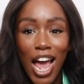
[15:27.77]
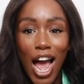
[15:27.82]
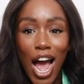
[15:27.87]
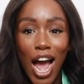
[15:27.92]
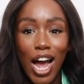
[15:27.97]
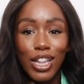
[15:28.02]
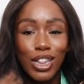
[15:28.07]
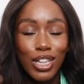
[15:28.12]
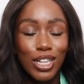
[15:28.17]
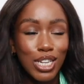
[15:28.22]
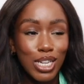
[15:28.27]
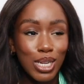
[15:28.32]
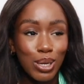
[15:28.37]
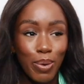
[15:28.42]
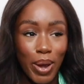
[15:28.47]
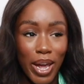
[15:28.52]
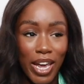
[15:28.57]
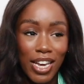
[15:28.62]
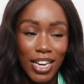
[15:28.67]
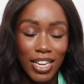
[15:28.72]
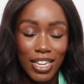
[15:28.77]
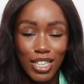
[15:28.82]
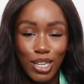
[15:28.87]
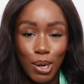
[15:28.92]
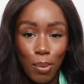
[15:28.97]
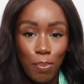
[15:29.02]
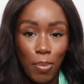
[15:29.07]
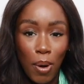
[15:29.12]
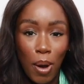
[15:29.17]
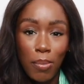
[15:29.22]
and the
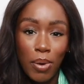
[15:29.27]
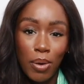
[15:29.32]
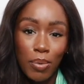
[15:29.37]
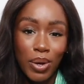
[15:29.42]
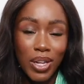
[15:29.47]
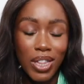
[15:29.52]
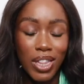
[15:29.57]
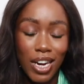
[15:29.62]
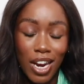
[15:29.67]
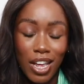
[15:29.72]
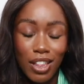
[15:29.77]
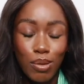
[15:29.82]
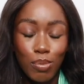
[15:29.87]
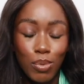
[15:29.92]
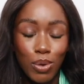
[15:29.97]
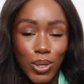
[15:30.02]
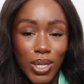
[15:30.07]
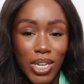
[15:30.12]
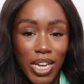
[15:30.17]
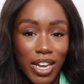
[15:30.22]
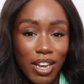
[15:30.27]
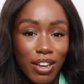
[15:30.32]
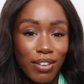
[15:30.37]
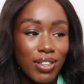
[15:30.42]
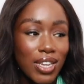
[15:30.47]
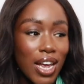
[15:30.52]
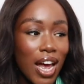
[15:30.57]
suede bomber with the leather motifs.